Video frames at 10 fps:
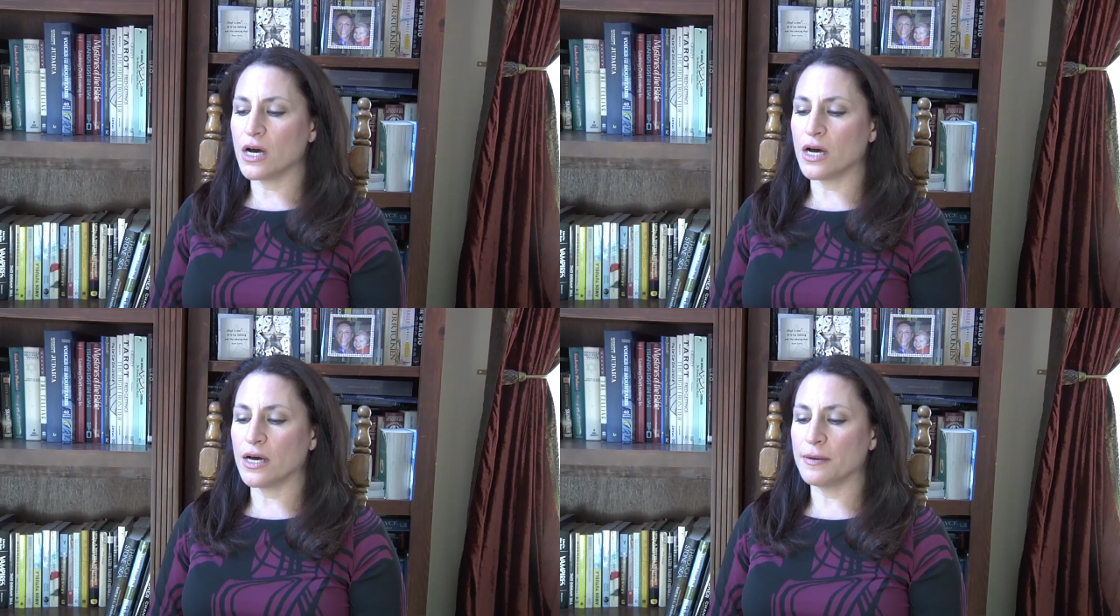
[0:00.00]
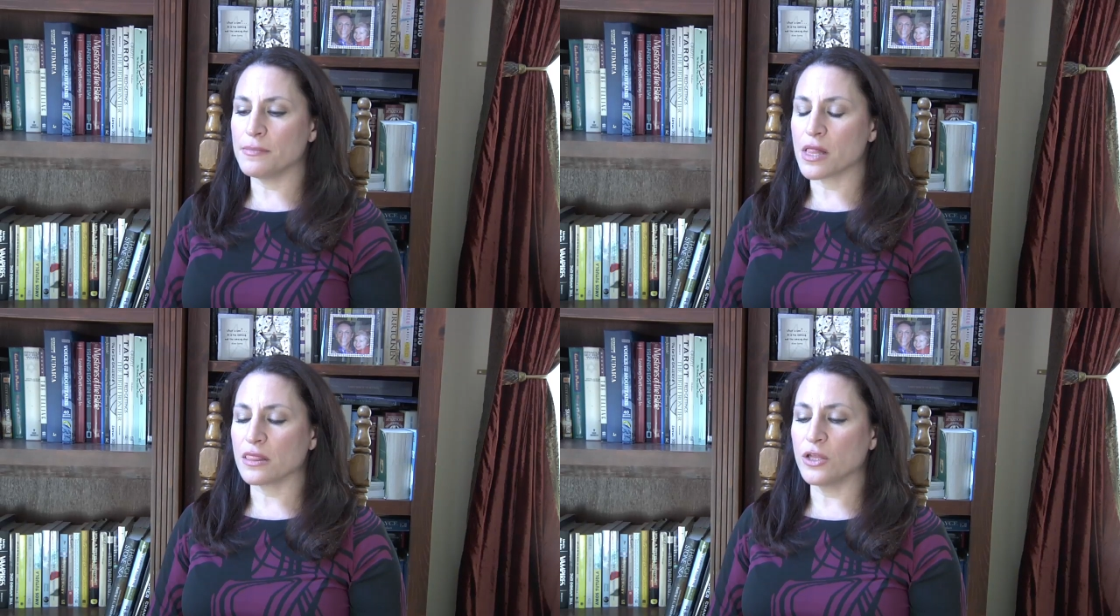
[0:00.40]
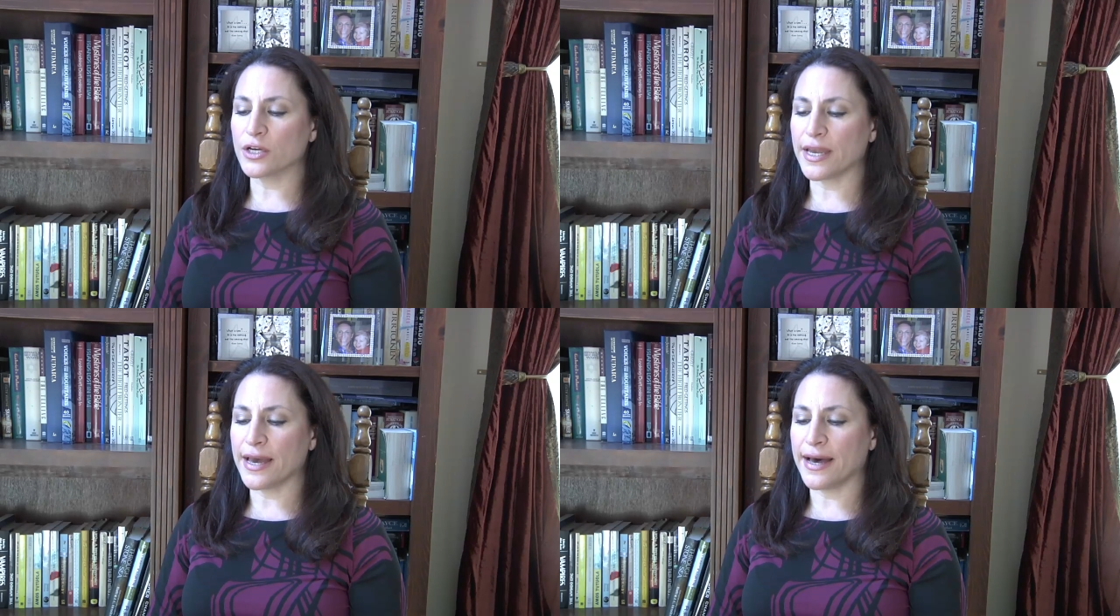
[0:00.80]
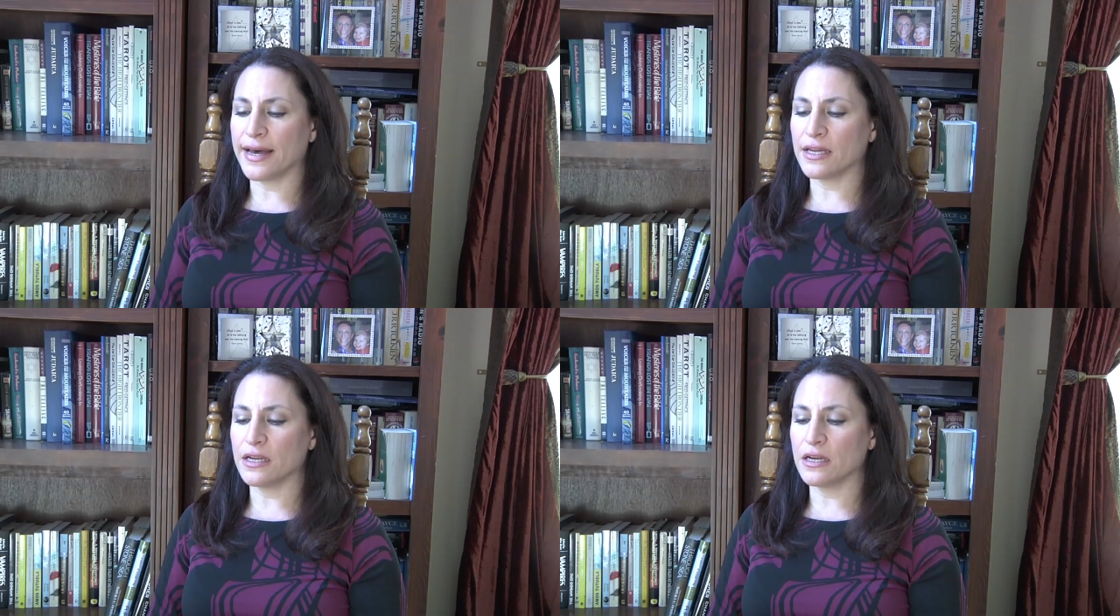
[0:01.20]
um, look
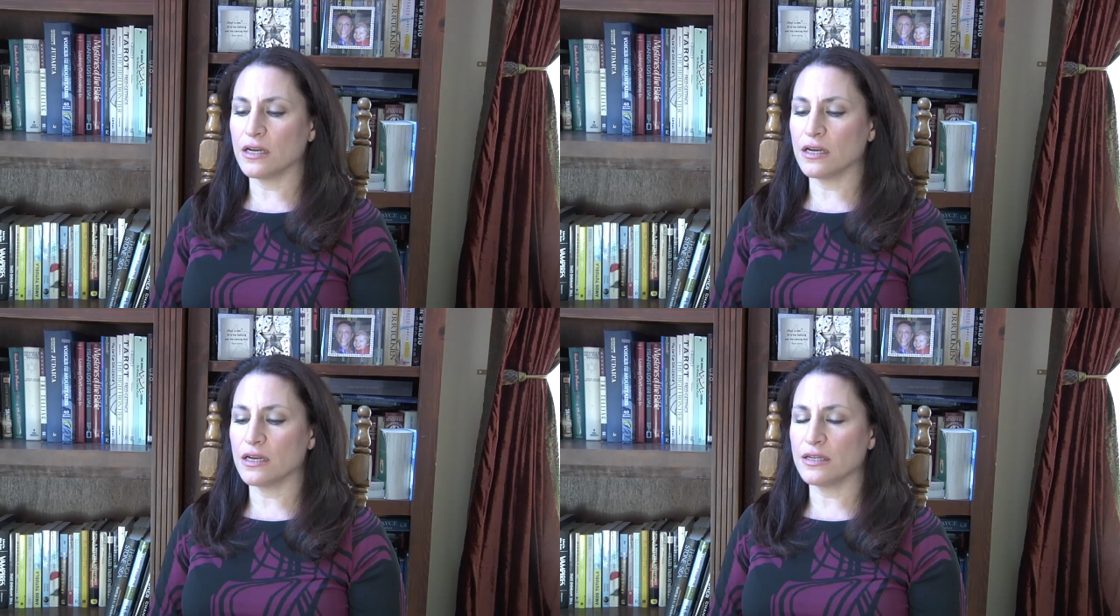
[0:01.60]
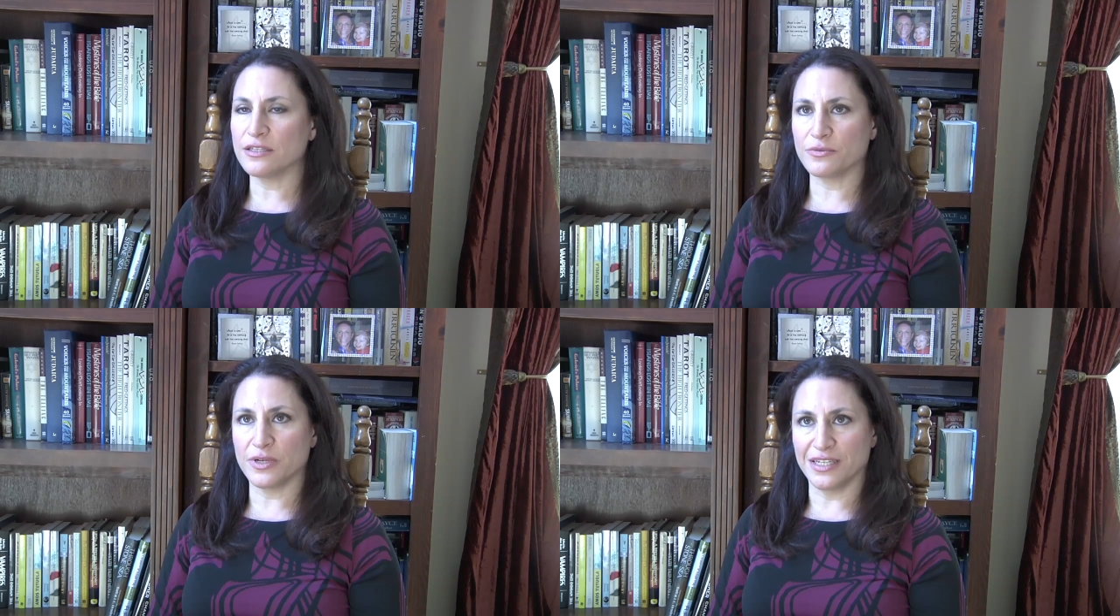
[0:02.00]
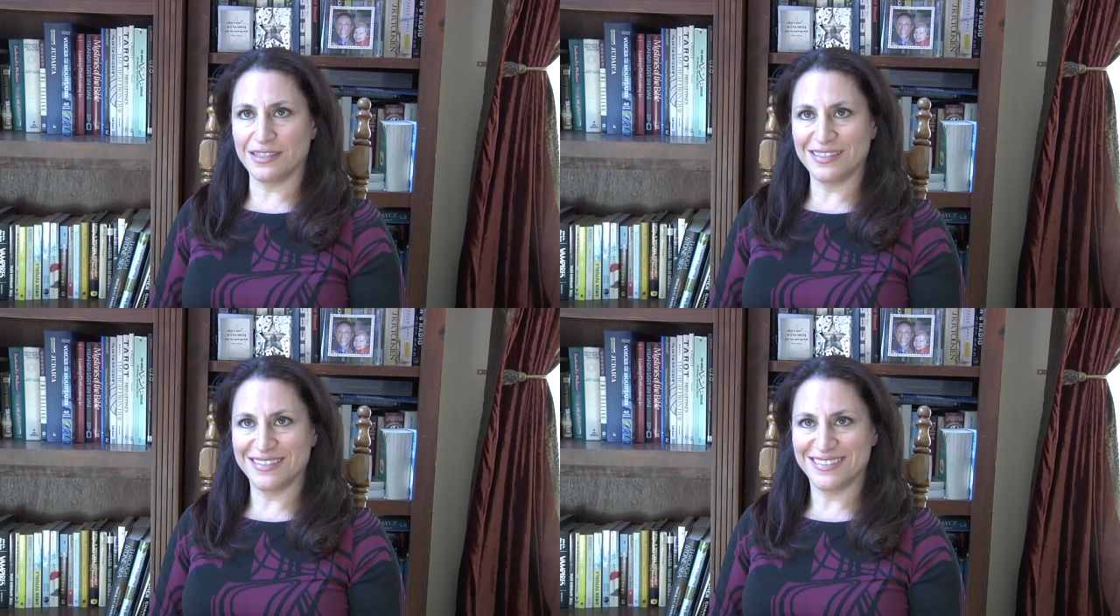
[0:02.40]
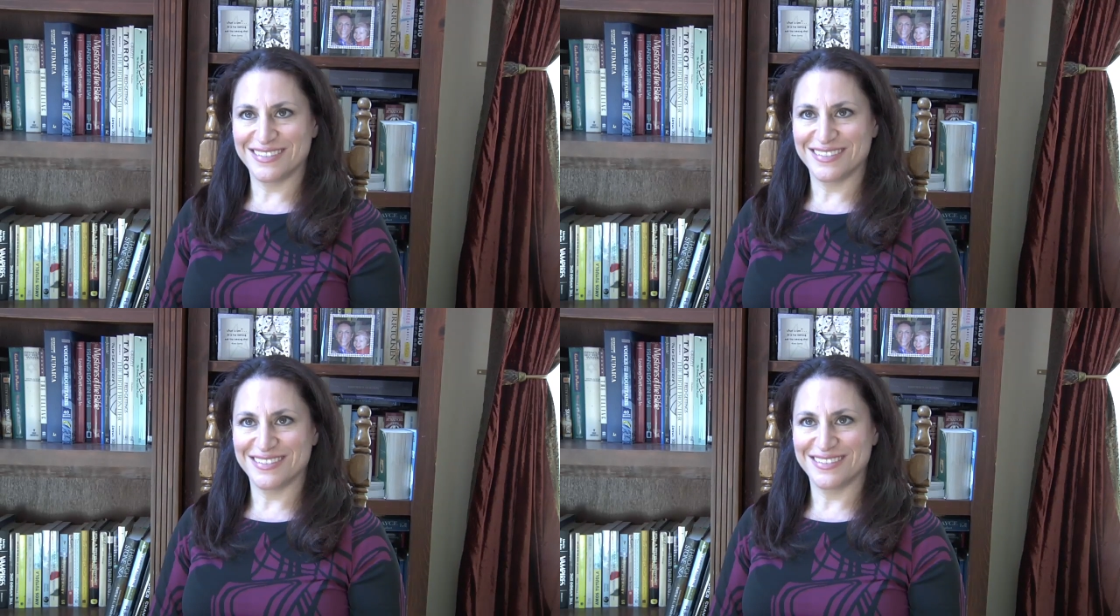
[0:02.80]
at is it real
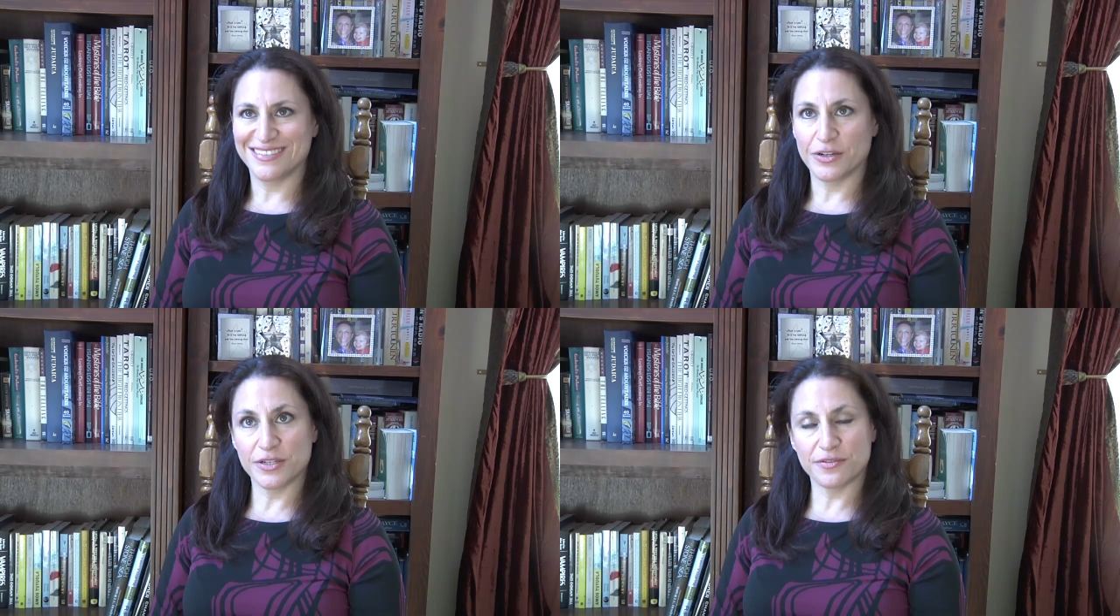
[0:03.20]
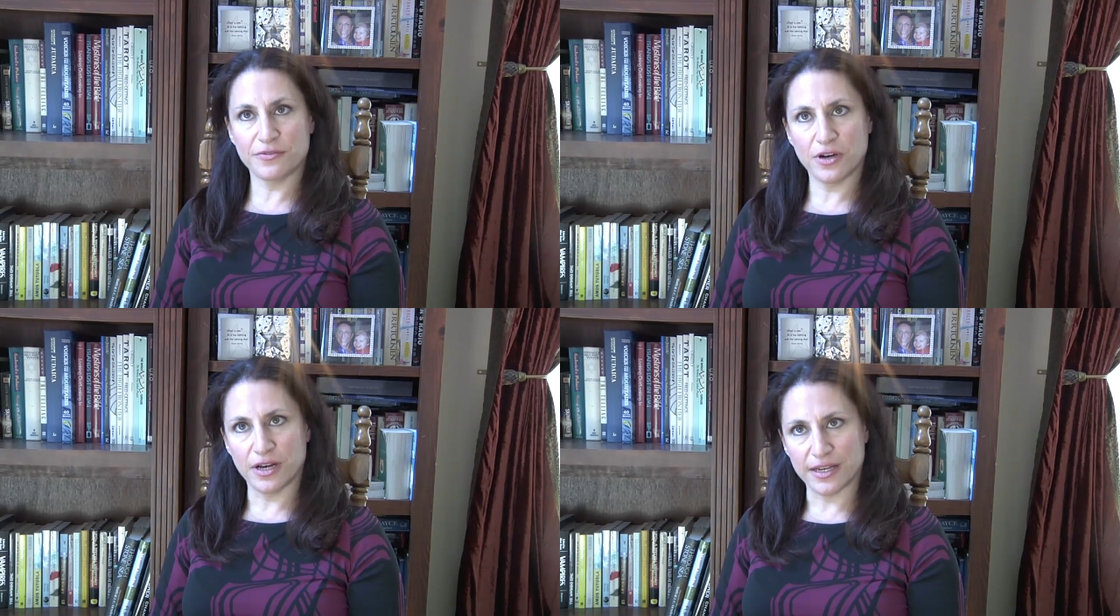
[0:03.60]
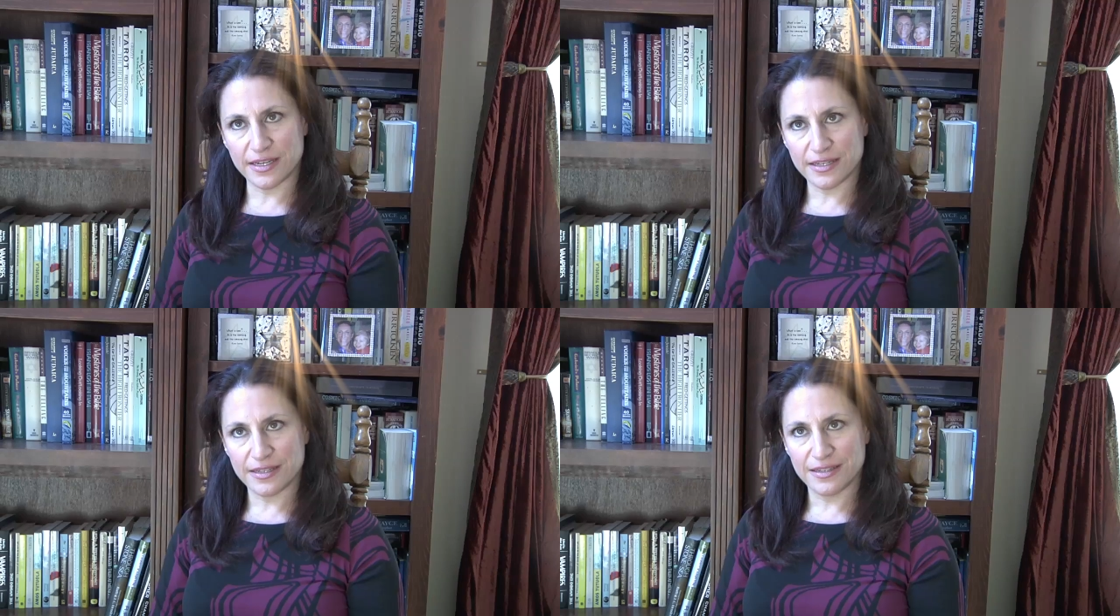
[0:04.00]
or is it fraud?